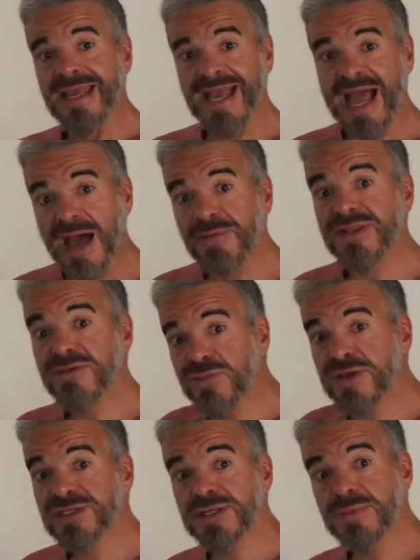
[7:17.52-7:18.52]
having the
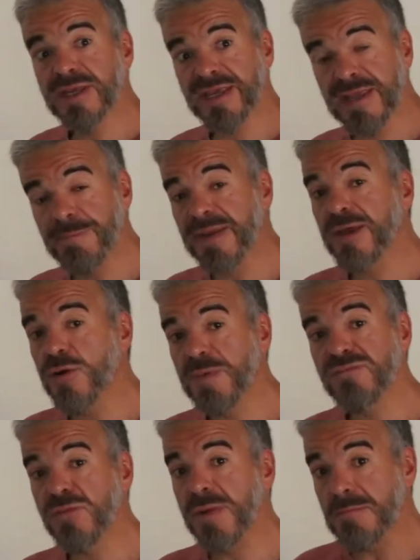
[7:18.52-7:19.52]
flexibility, keeping it
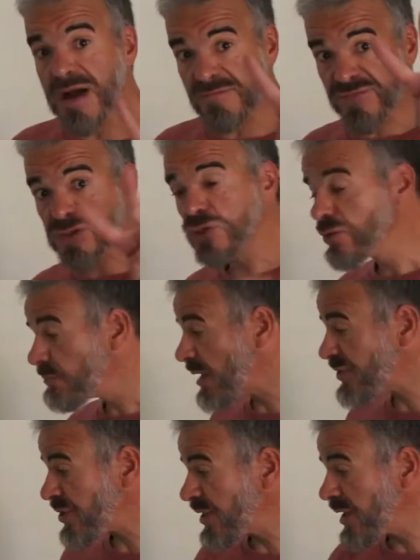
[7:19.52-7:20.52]
open for my mom for 2
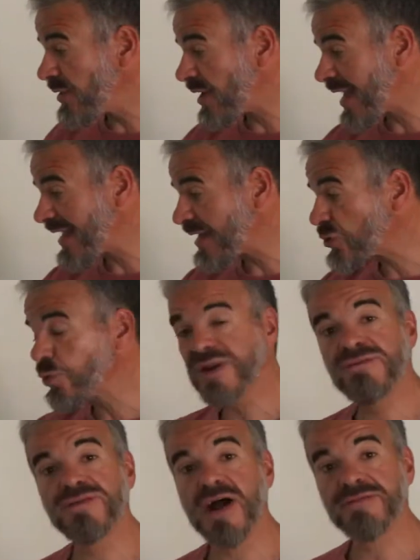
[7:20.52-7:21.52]
months a year, I get
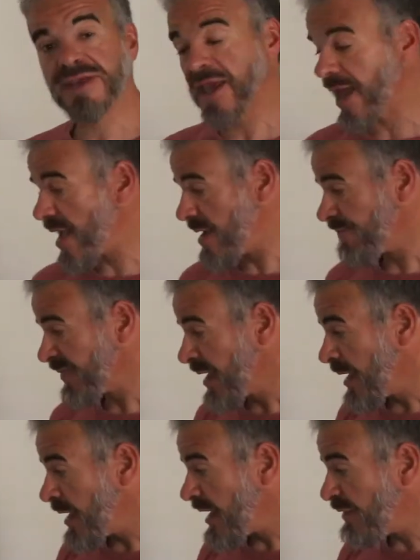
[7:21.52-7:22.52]
25K.
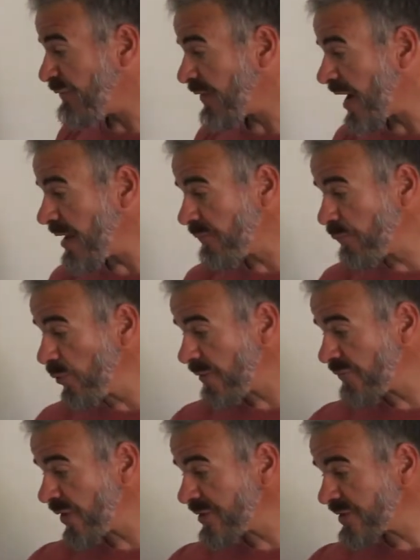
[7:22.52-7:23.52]
If I would
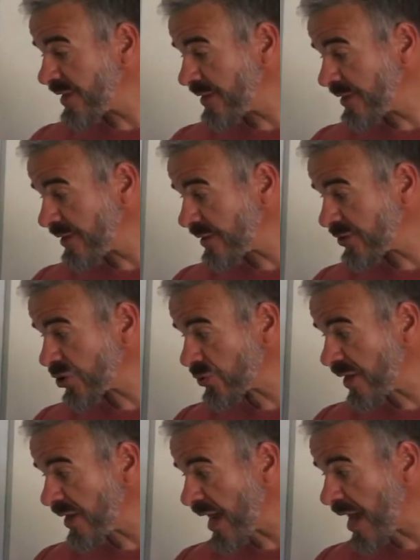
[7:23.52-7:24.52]
have rented
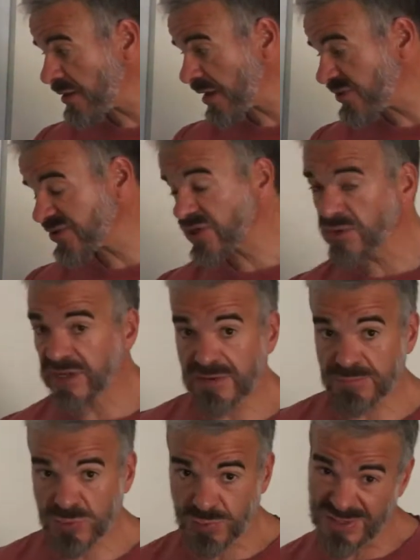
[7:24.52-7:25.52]
straight out, I'd still
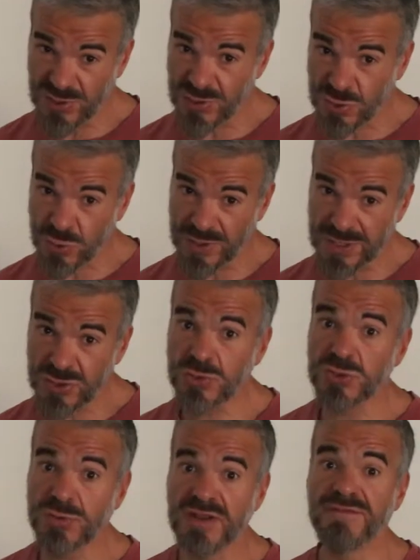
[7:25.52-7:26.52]
get between 22
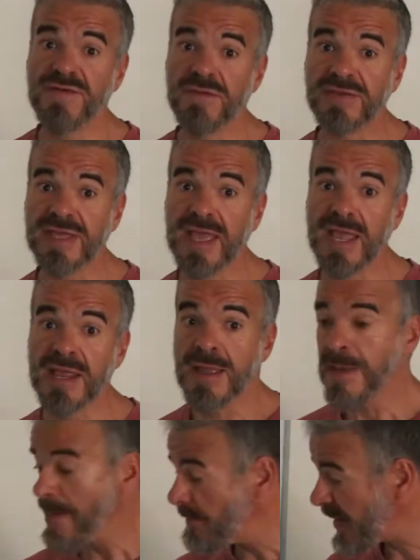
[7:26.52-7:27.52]
and 25K,
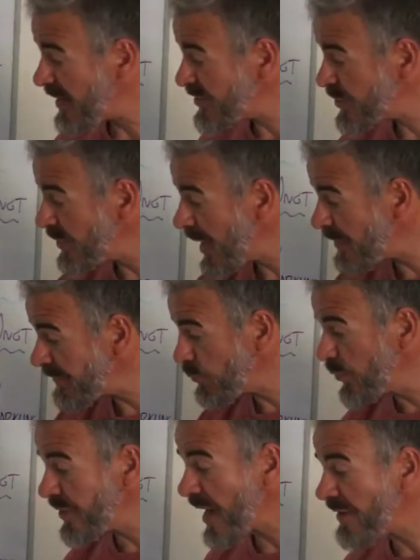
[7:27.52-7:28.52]
but I still
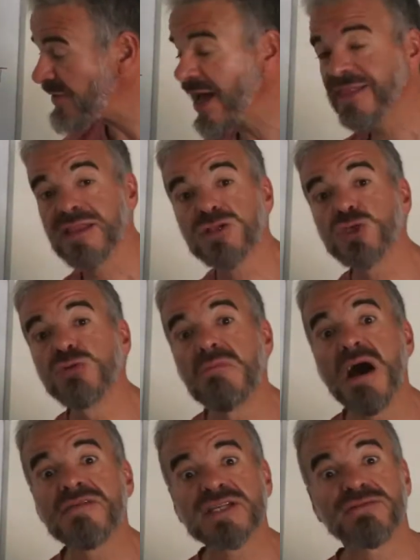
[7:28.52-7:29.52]
wouldn't have had the 2
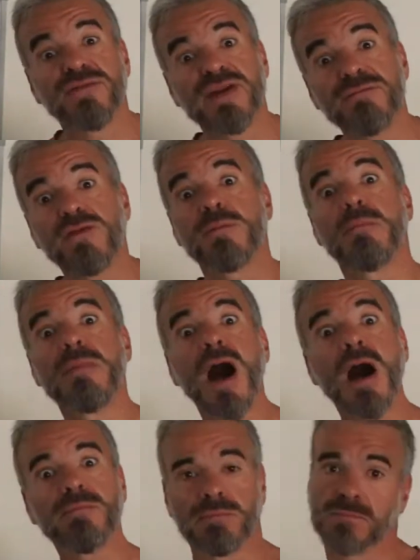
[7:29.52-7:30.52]
months free from my
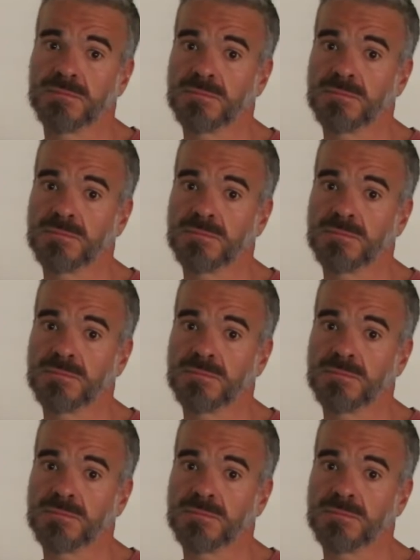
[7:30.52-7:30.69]
mom.